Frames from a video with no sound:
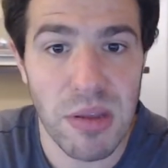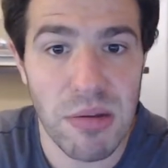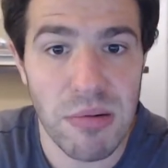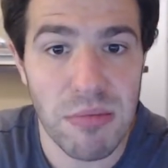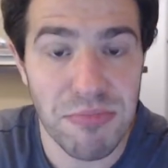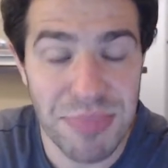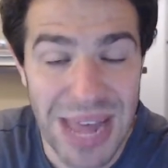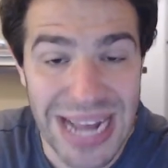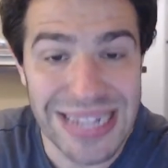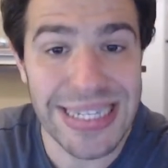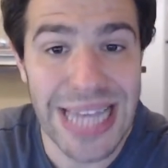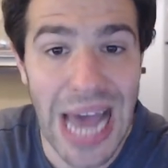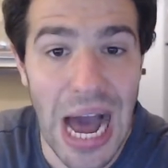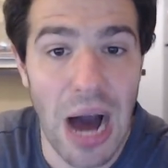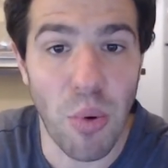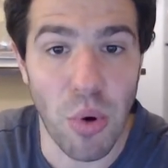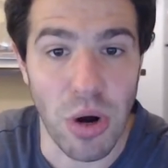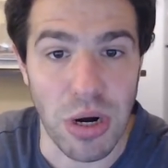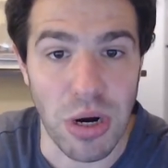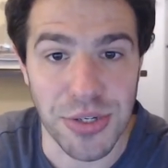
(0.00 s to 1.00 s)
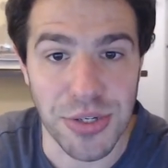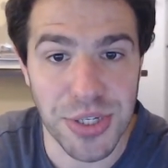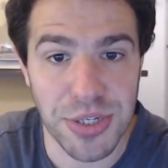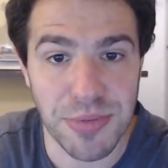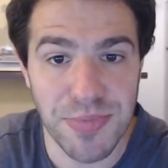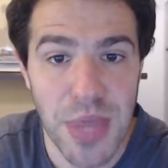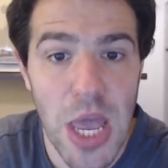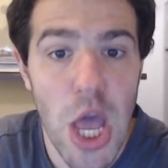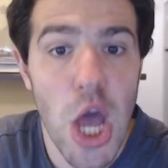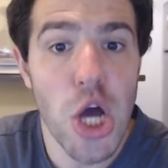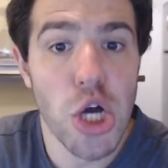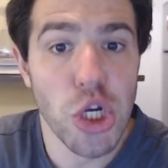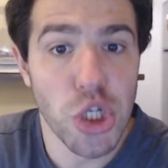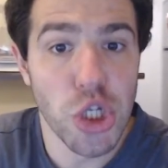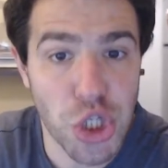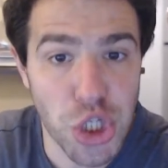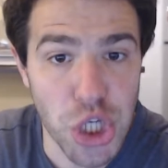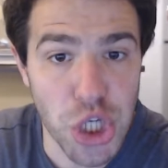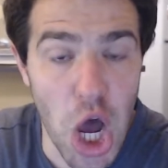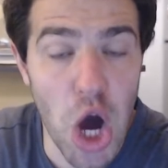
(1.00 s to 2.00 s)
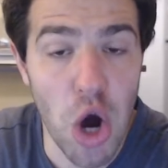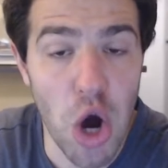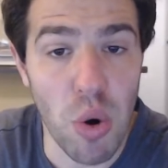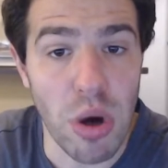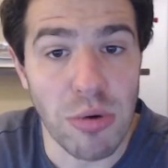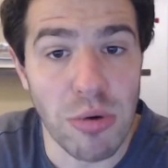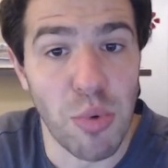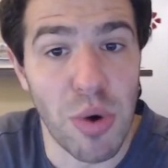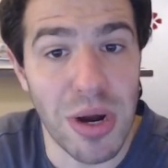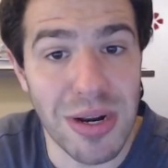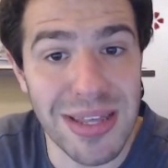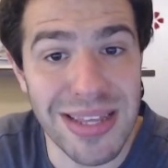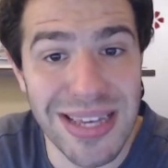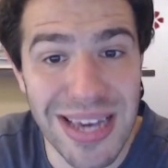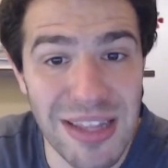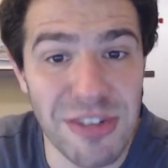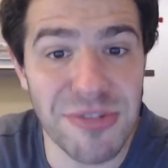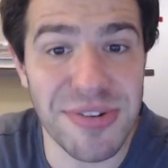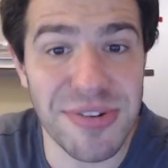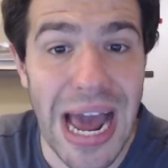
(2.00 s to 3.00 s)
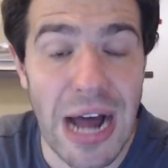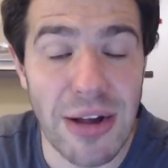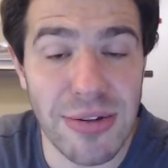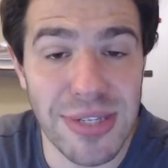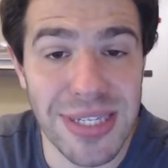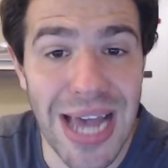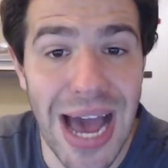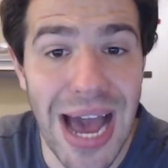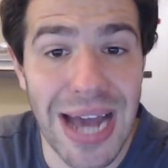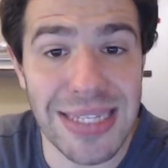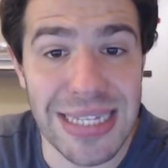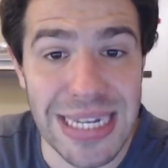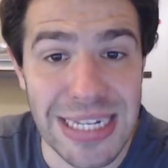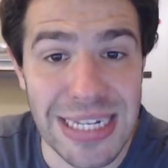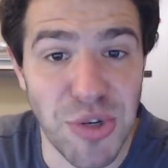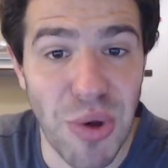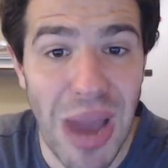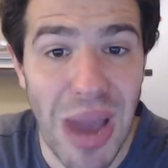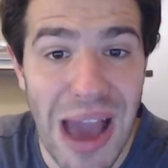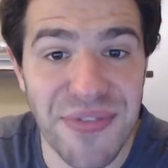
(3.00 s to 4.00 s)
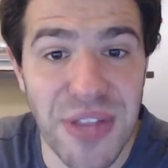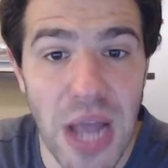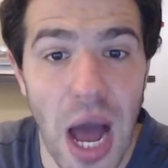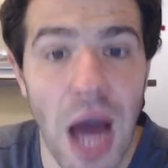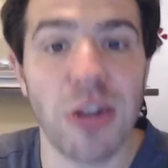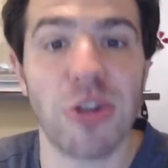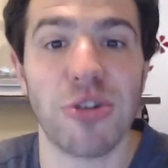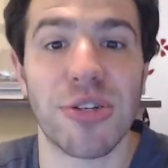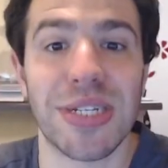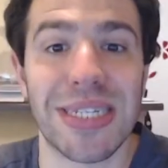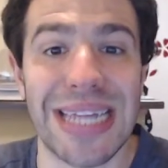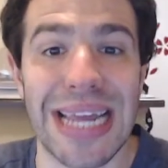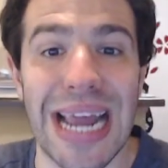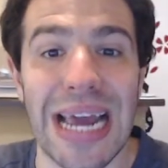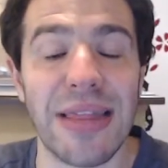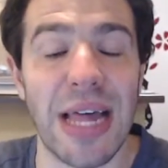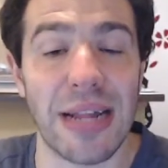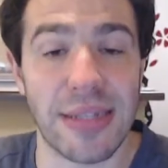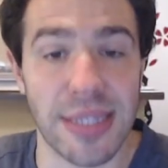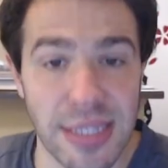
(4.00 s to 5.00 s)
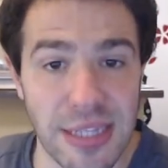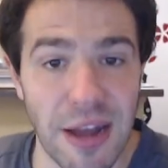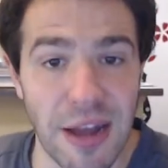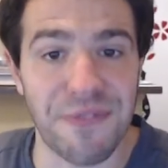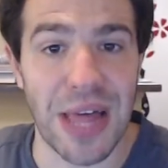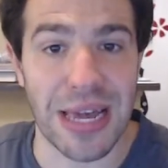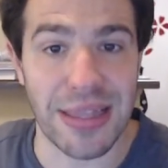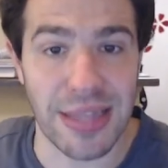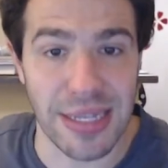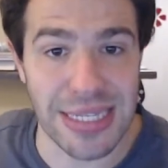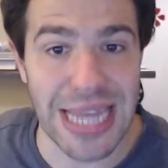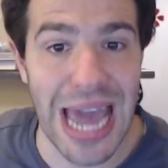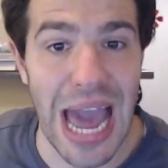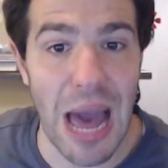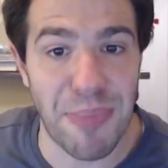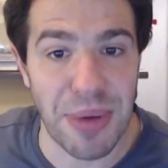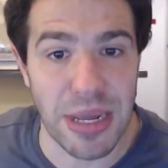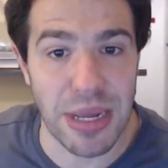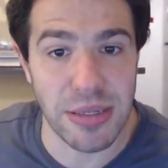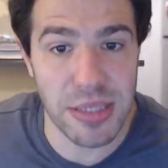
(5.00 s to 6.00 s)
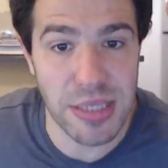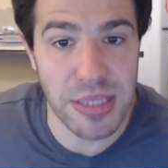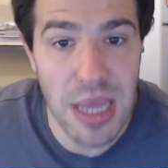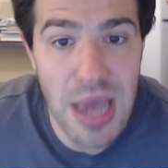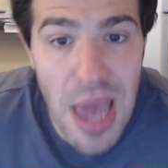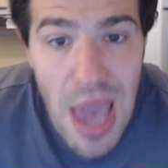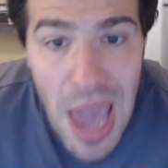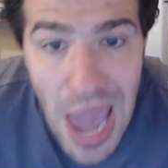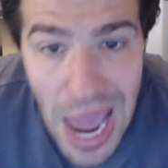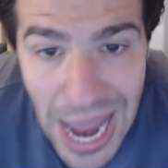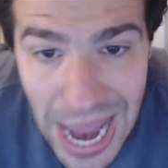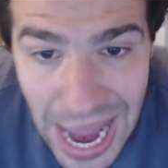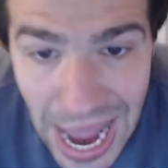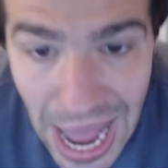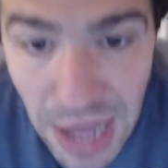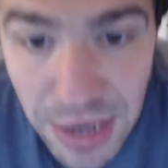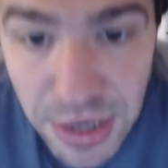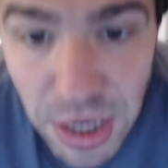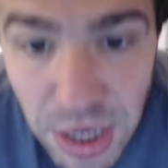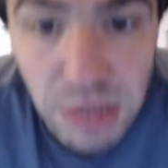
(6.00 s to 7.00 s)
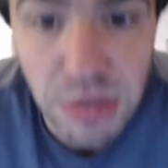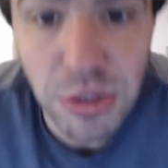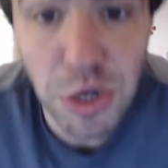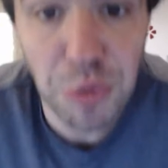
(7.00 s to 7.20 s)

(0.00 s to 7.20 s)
That's how it works. So one of the other downsides is you have to understand that stuff like this happens, and you're